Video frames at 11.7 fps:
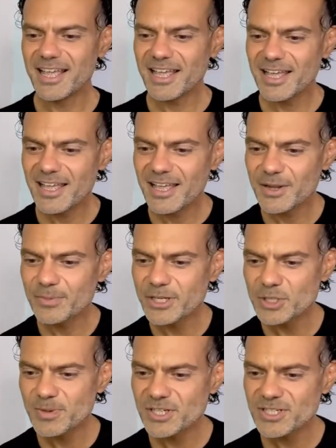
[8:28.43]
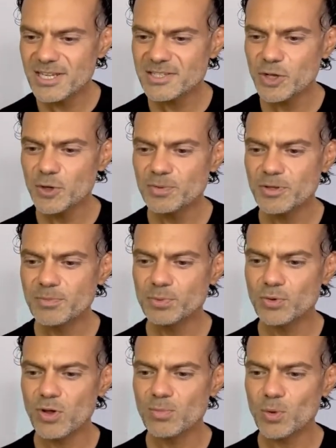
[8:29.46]
Uh, Rich Mitch says, Opium
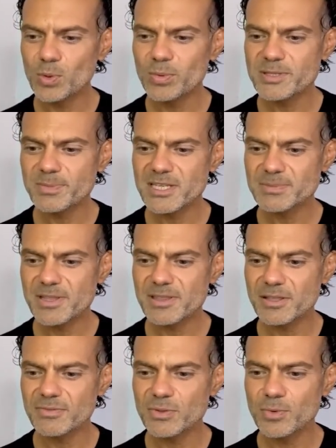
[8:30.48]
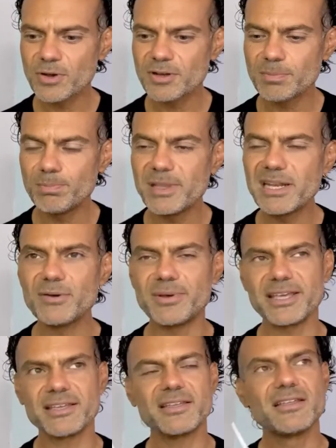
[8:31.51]
pour homme" always makes me think of the word
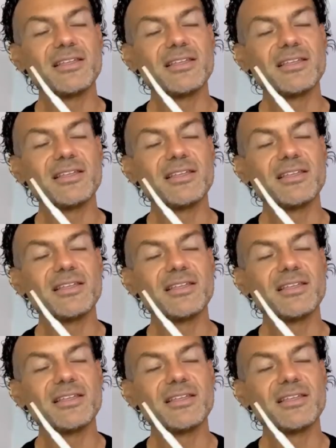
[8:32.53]
billowing.